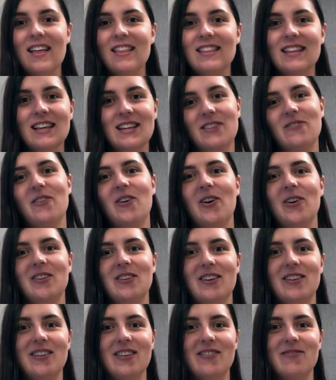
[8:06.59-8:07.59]
these
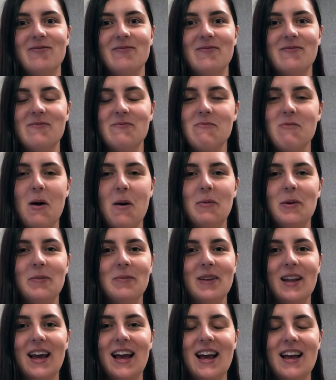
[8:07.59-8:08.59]
photos are
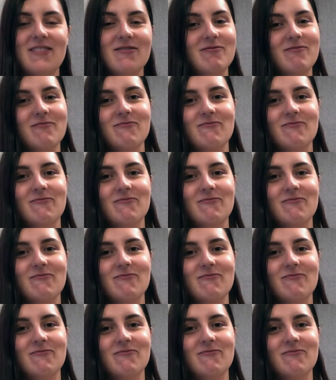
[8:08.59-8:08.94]
probably